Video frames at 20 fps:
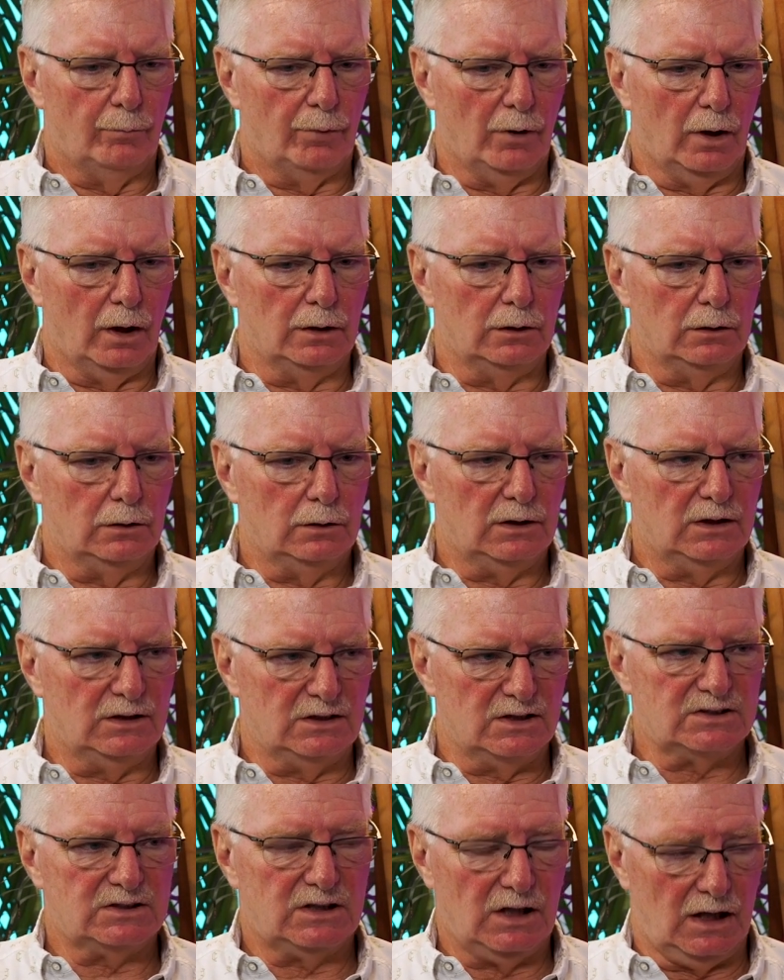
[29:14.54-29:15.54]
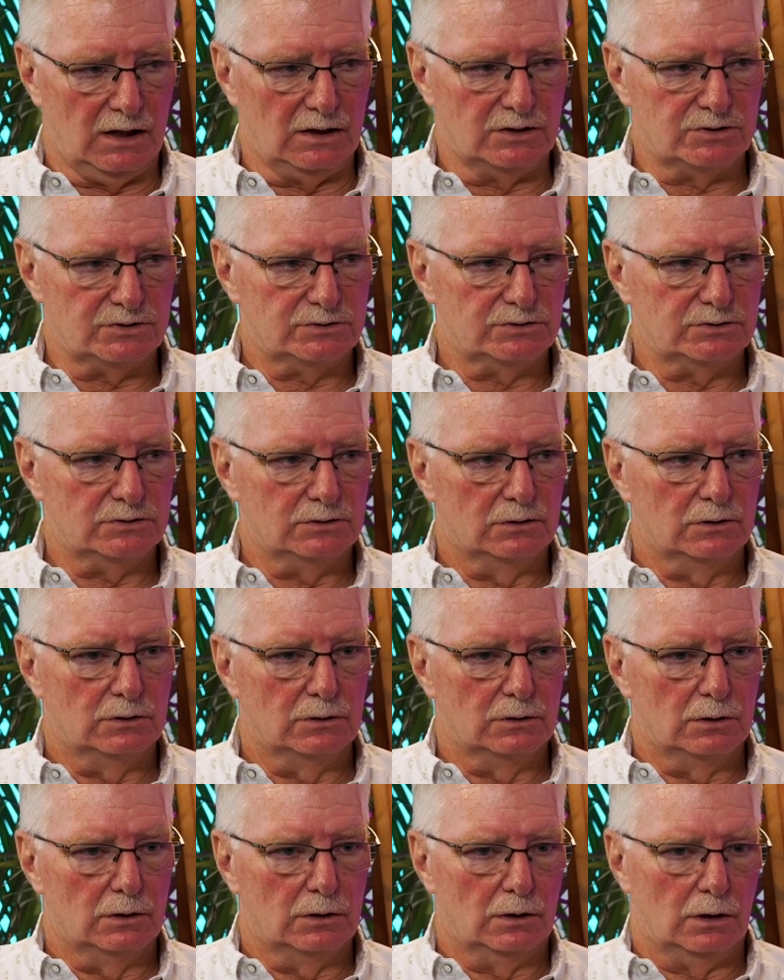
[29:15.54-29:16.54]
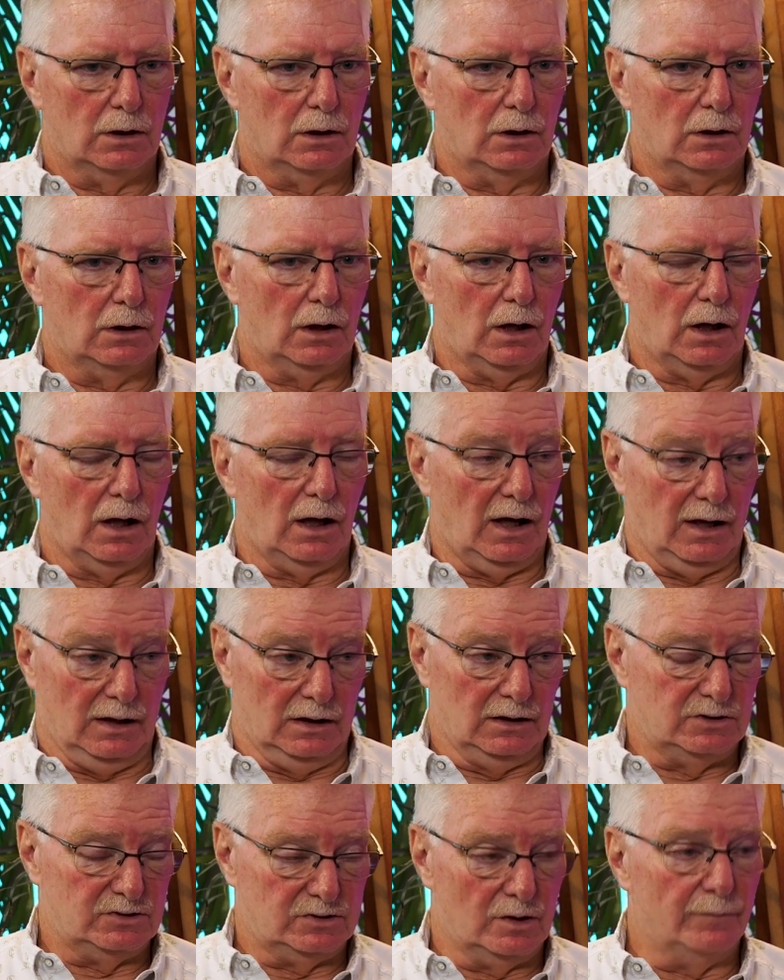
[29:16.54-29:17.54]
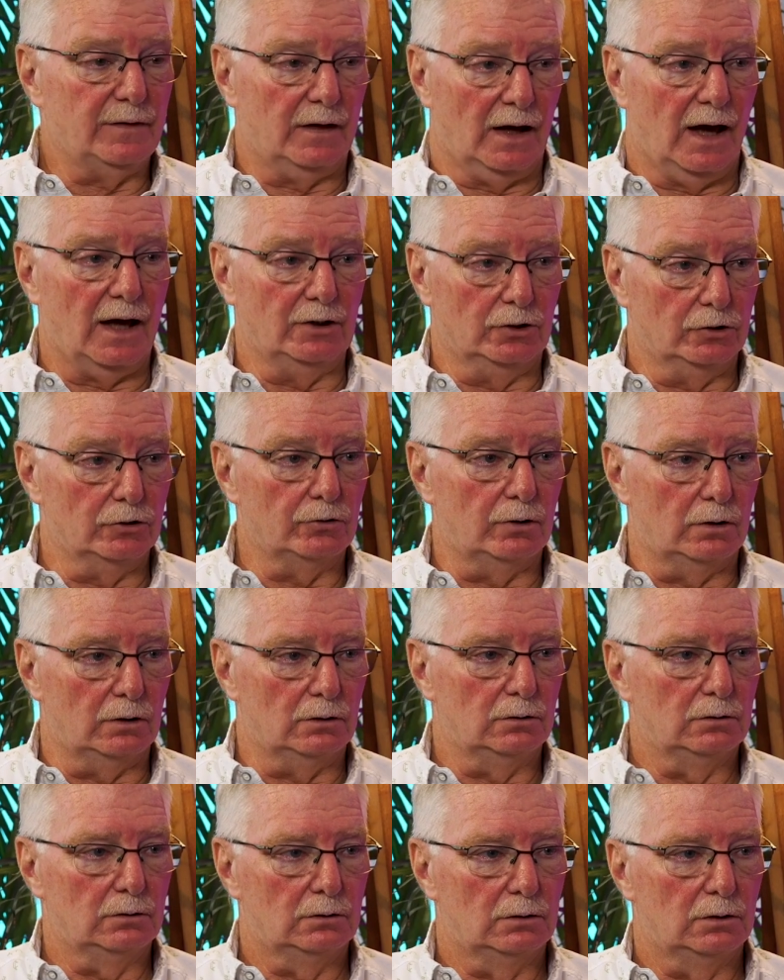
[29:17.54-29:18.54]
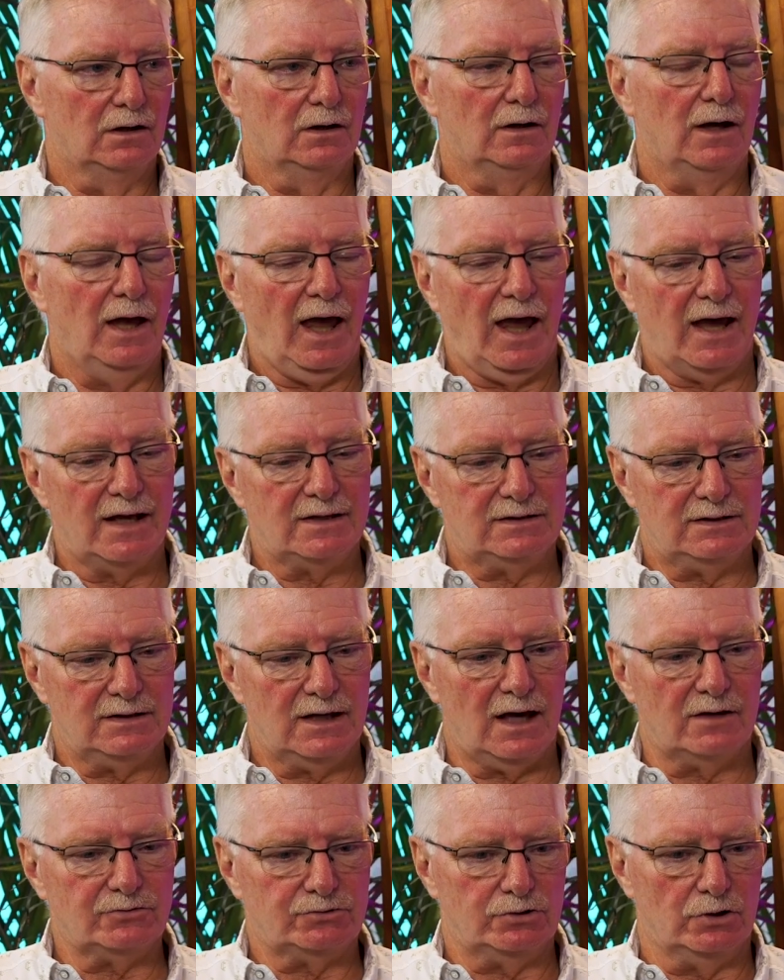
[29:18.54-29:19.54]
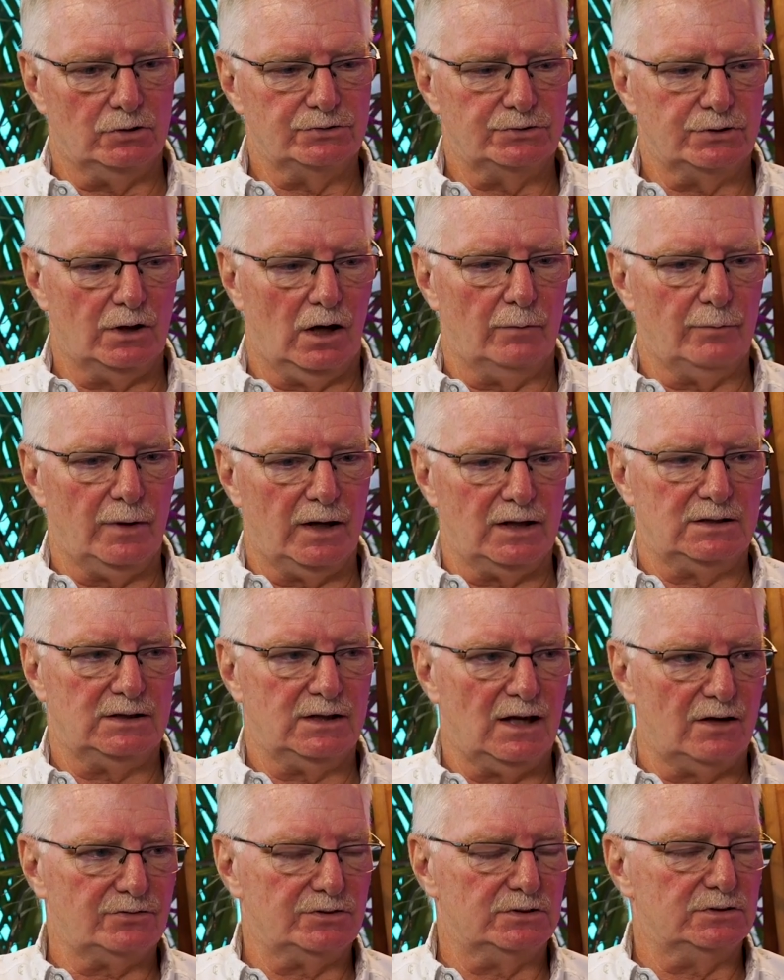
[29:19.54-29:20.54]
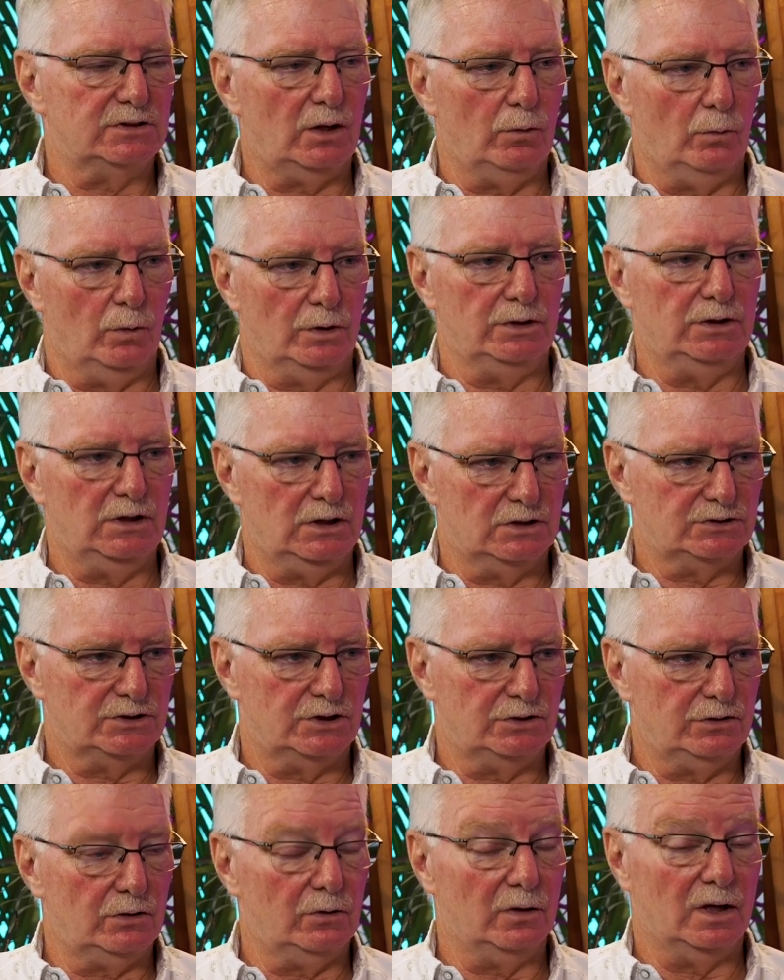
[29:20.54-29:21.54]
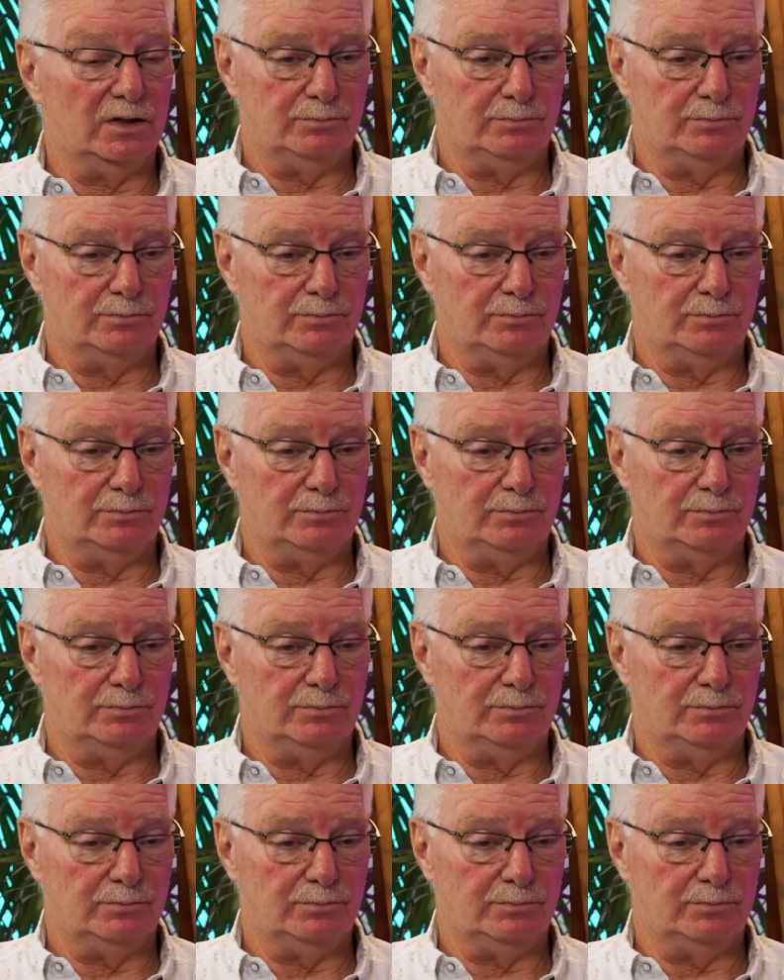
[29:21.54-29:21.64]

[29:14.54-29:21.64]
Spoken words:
But in this case, it's something I had to learn. ATF shows up. ATF says, hey, what do you need us to do?